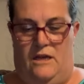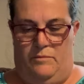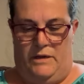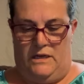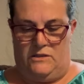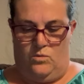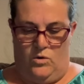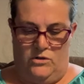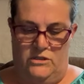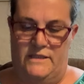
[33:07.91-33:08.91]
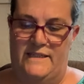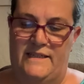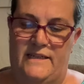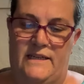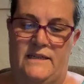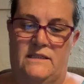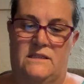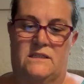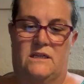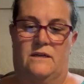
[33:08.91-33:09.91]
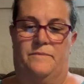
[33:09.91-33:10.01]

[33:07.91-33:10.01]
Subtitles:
because worsted is,